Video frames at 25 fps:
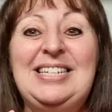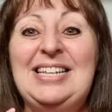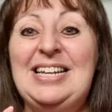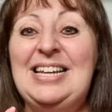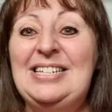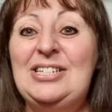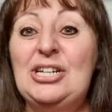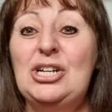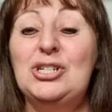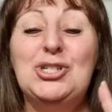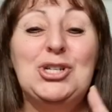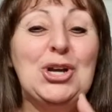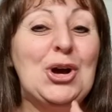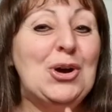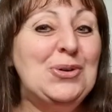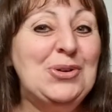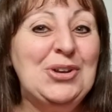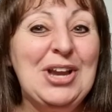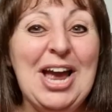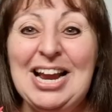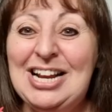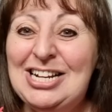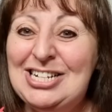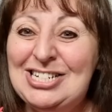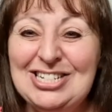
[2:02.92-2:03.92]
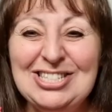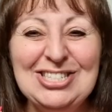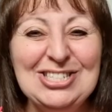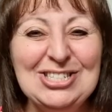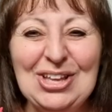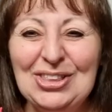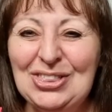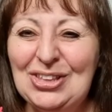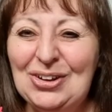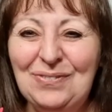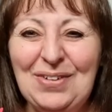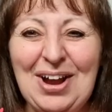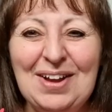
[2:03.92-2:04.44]
did donations
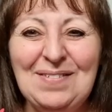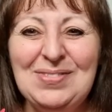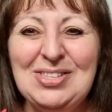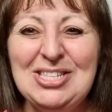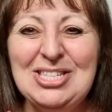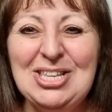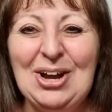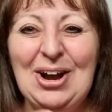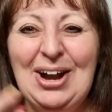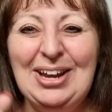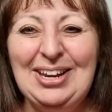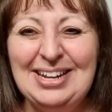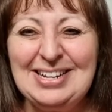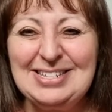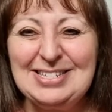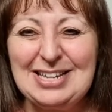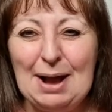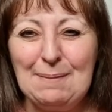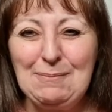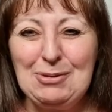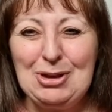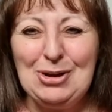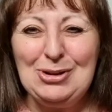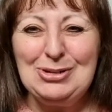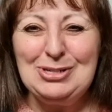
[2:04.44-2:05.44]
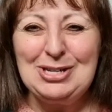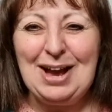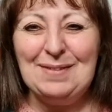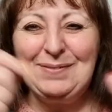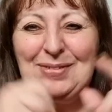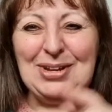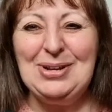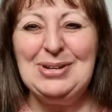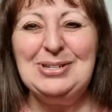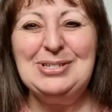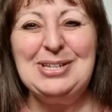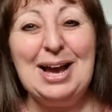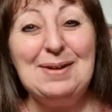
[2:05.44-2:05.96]
on the website at w
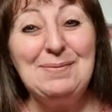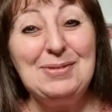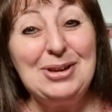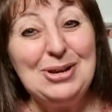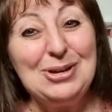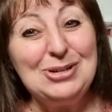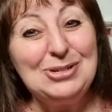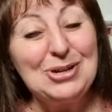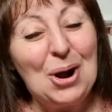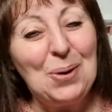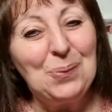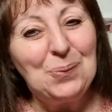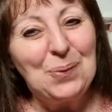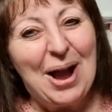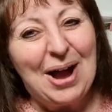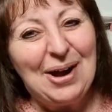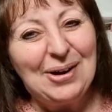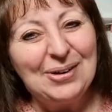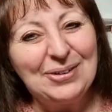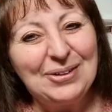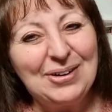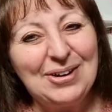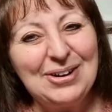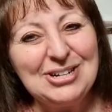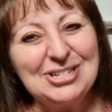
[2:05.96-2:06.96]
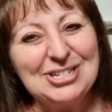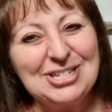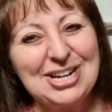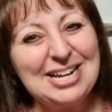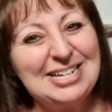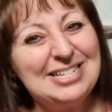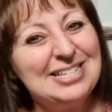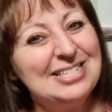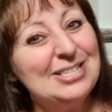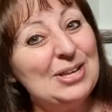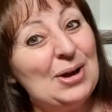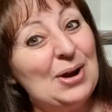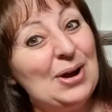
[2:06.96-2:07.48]
w w dot wow crochet
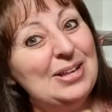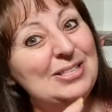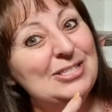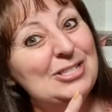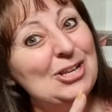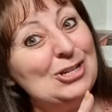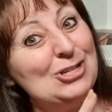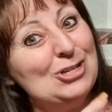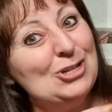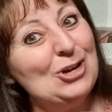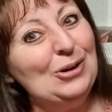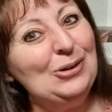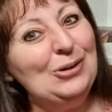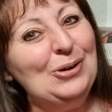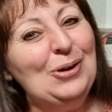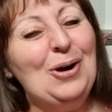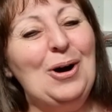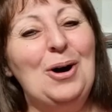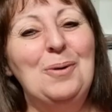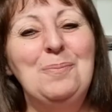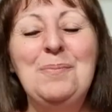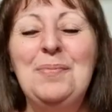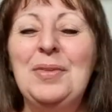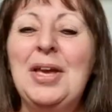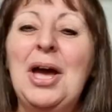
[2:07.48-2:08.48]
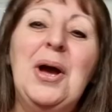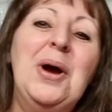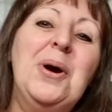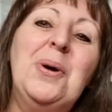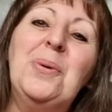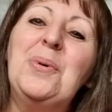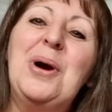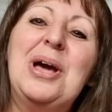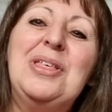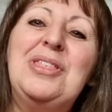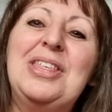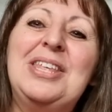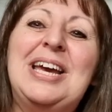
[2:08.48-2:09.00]
designs dot com,
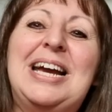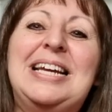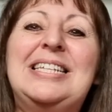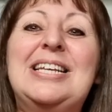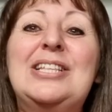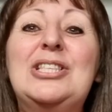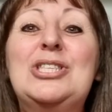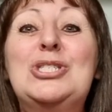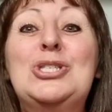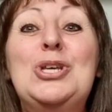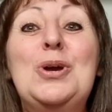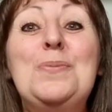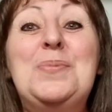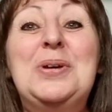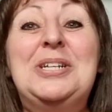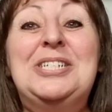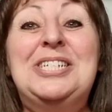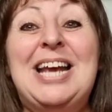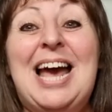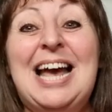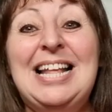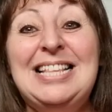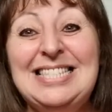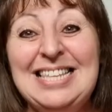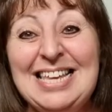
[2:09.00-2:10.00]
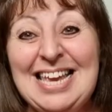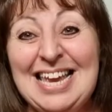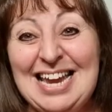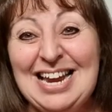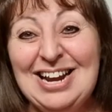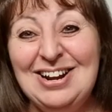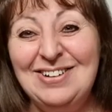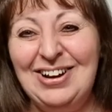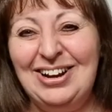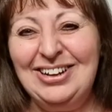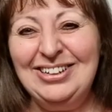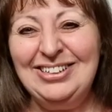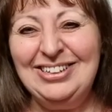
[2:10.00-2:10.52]
whether they did super chats
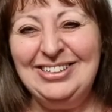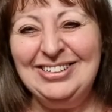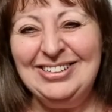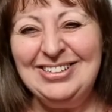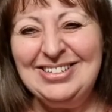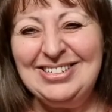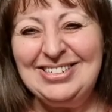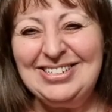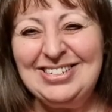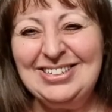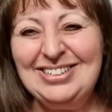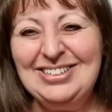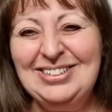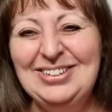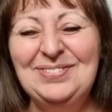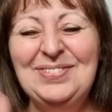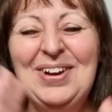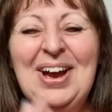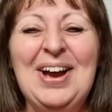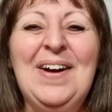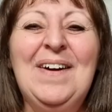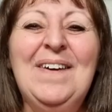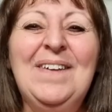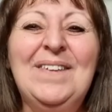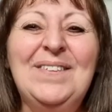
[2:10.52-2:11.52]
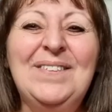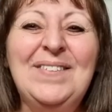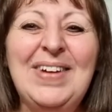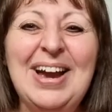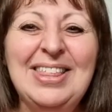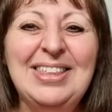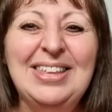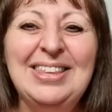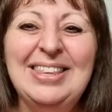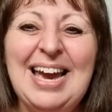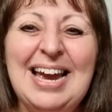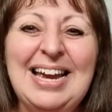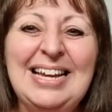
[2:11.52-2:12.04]
here on YouTube,
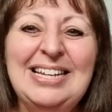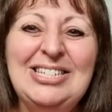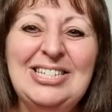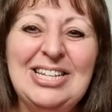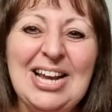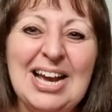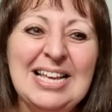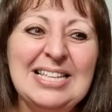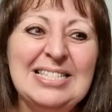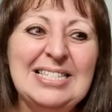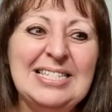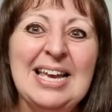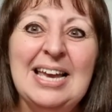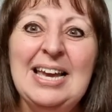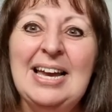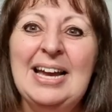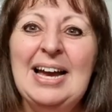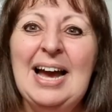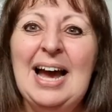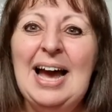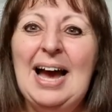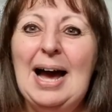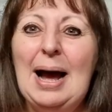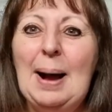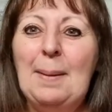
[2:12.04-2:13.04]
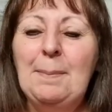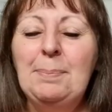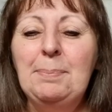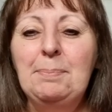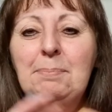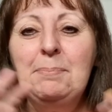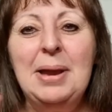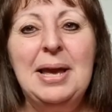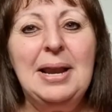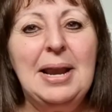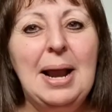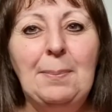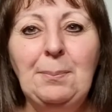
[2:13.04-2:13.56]
whether they just
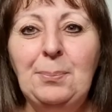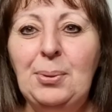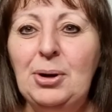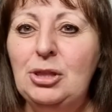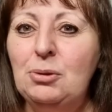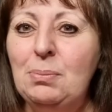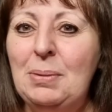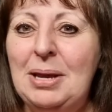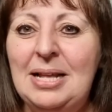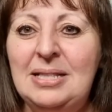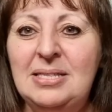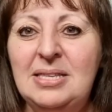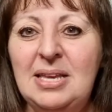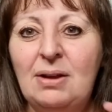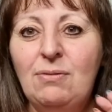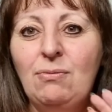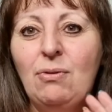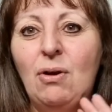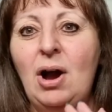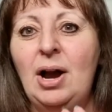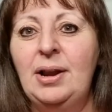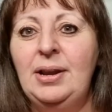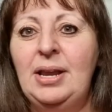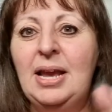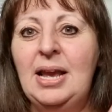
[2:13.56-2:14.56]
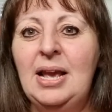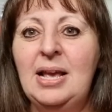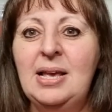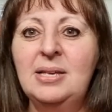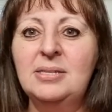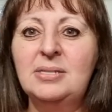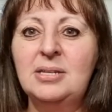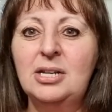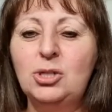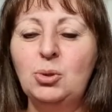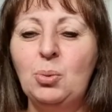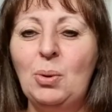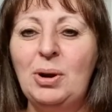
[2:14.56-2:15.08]
Um, met up with me and said, right,
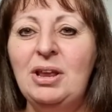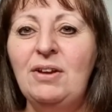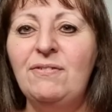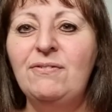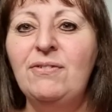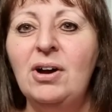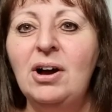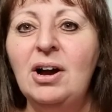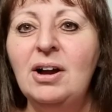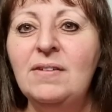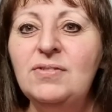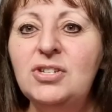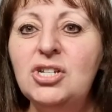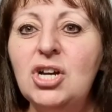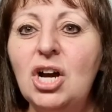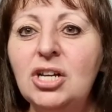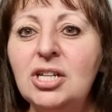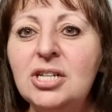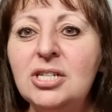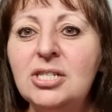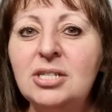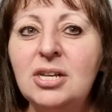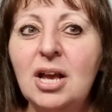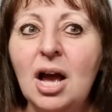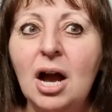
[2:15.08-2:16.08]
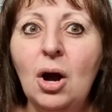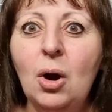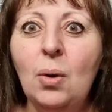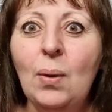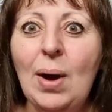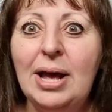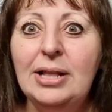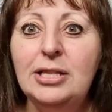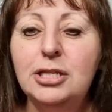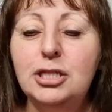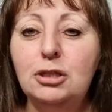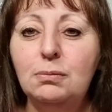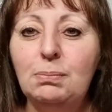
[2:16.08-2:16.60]
here's a twenty-five dollars, go
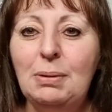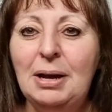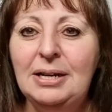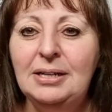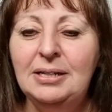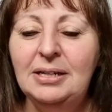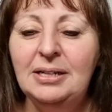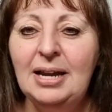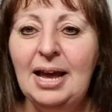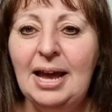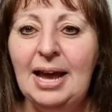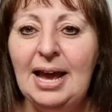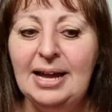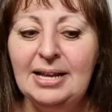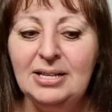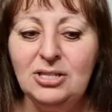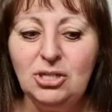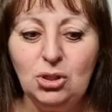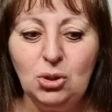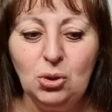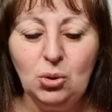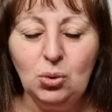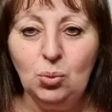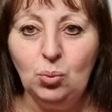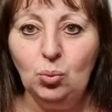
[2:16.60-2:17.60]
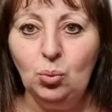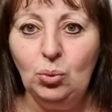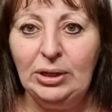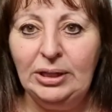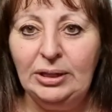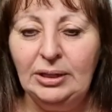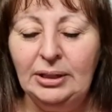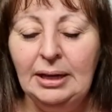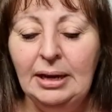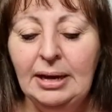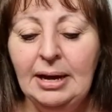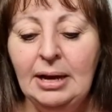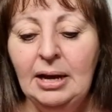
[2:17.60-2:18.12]
and spend it as you
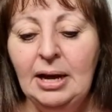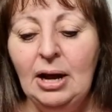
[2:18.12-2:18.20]
will.